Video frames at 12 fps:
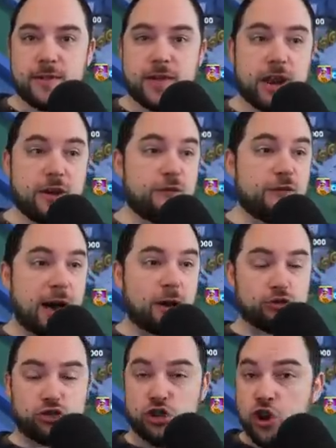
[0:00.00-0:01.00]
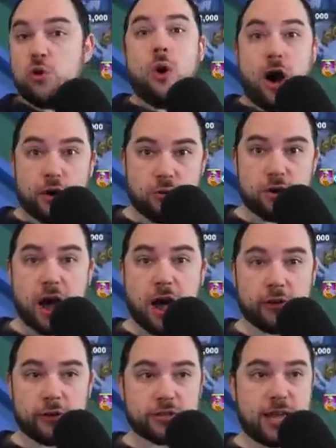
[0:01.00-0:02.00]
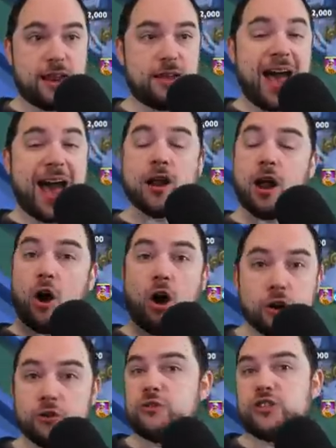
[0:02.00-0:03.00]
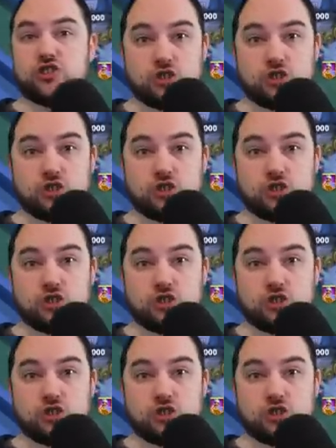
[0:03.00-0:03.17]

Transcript: than have found $200 and have had 100